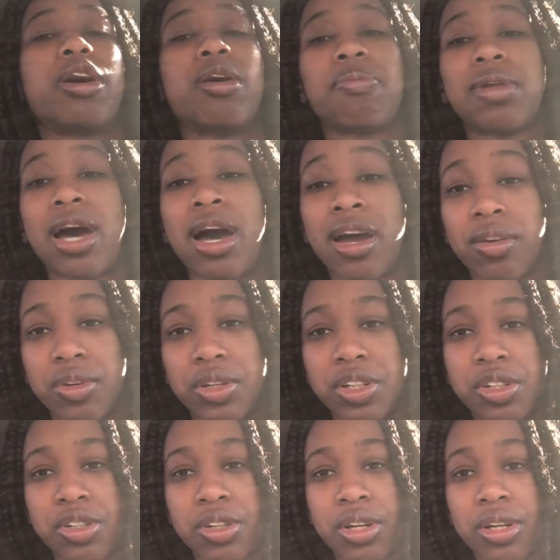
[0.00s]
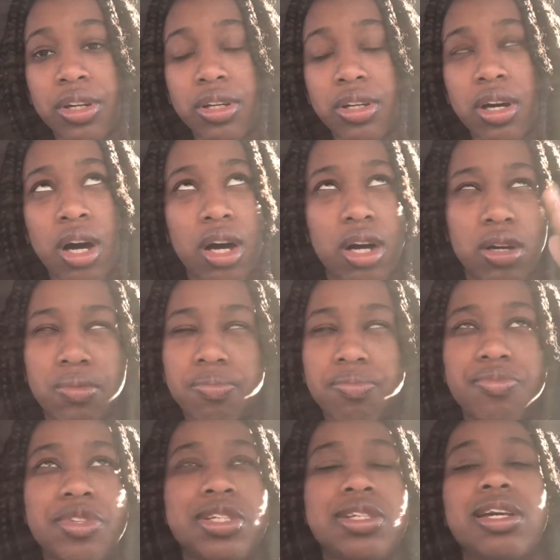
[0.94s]
up the Irish
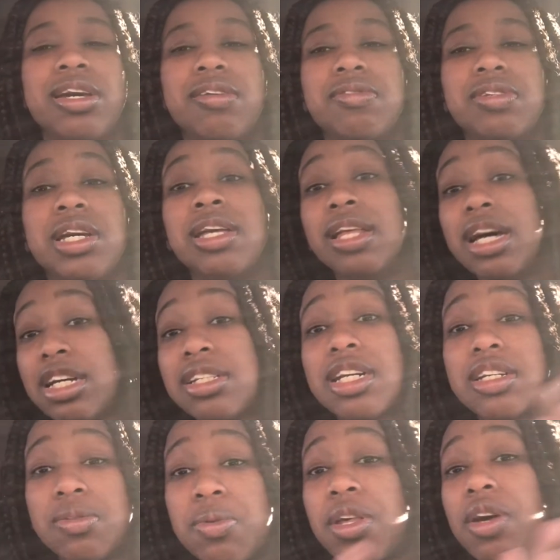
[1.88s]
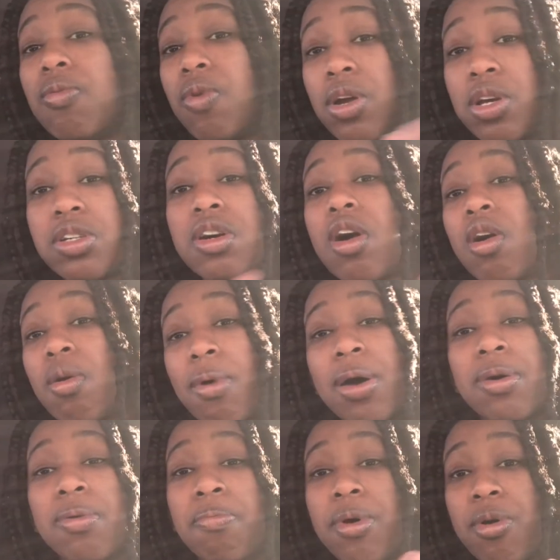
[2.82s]
slaves, unless that's what they want to talk about
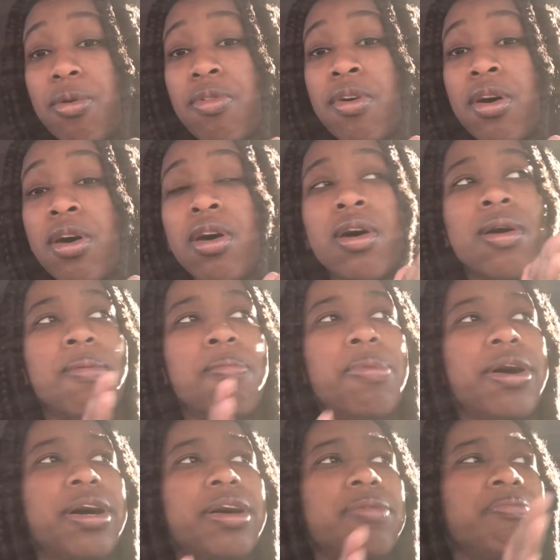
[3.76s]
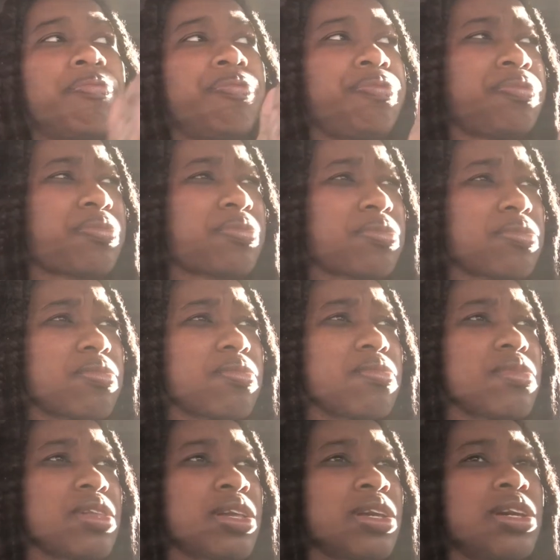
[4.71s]
in both. But
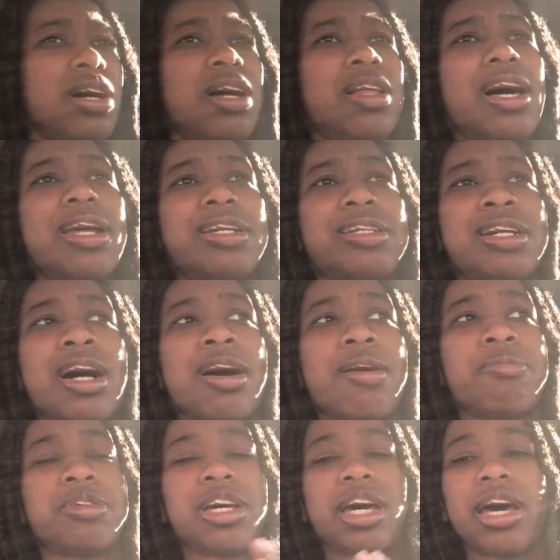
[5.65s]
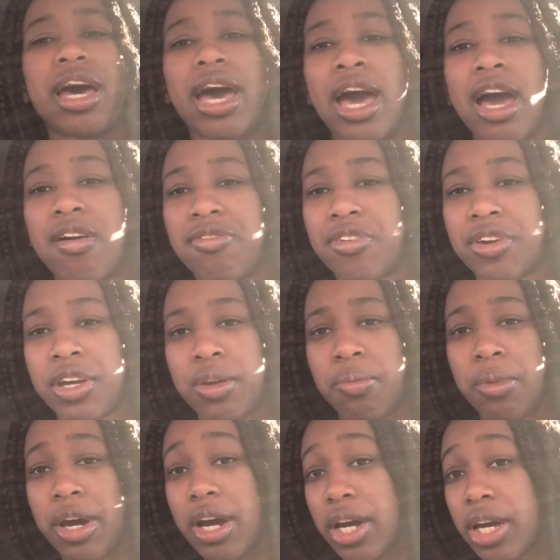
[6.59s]
a lot of times, African
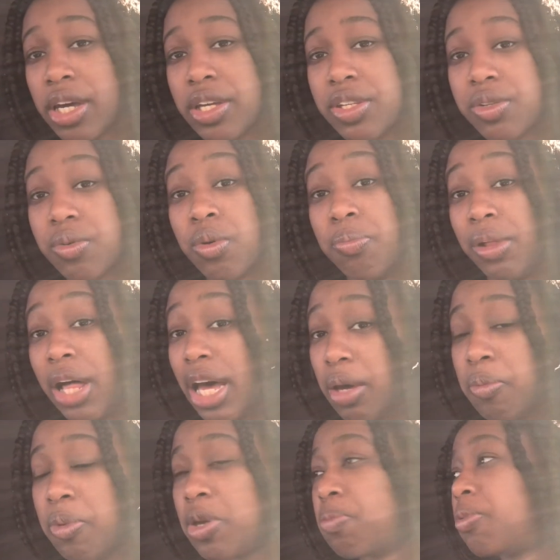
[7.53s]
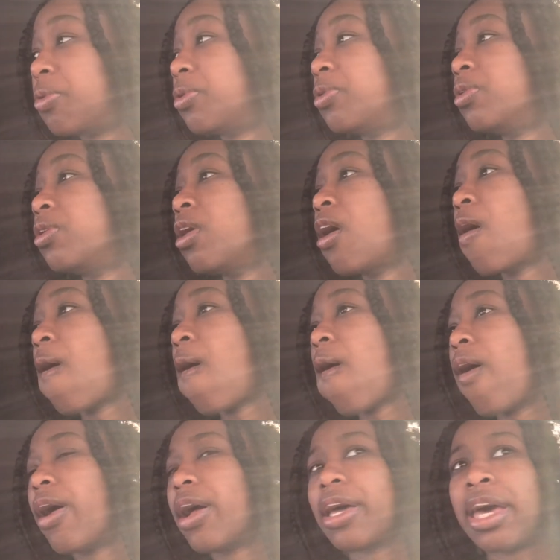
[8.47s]
Americans or black people
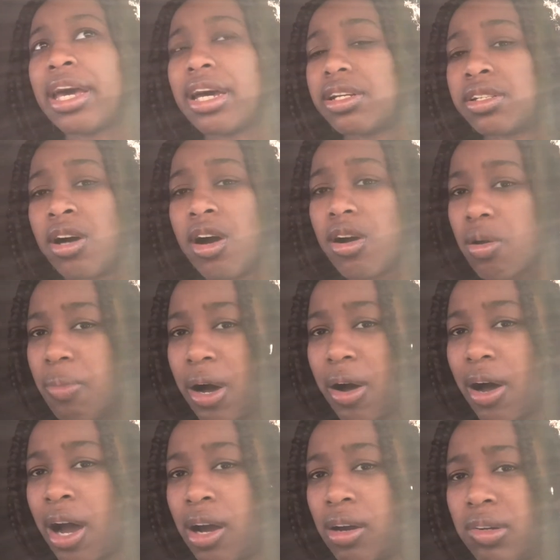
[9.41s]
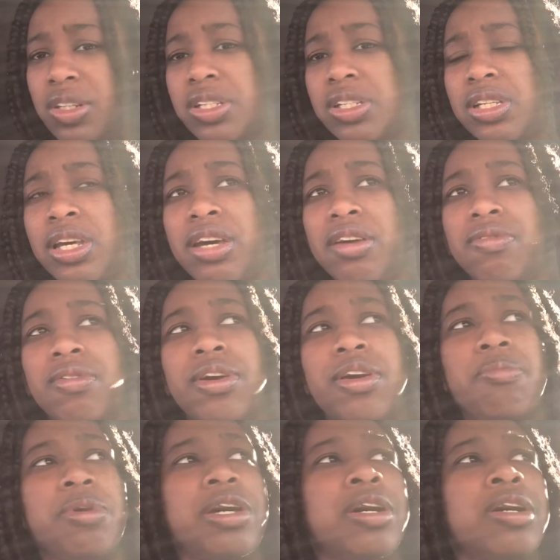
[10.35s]
can't talk about Irish slavery
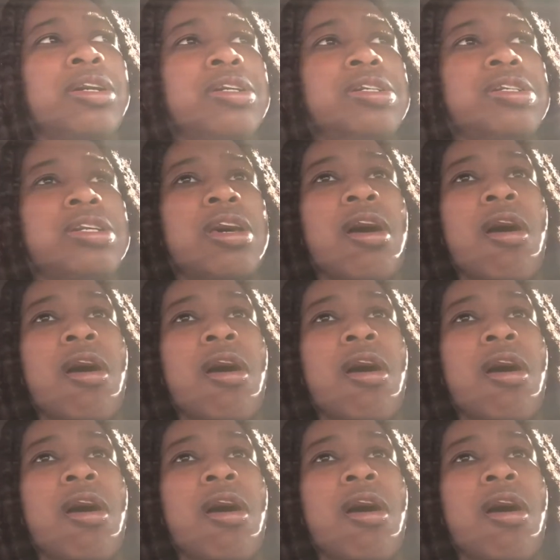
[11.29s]
because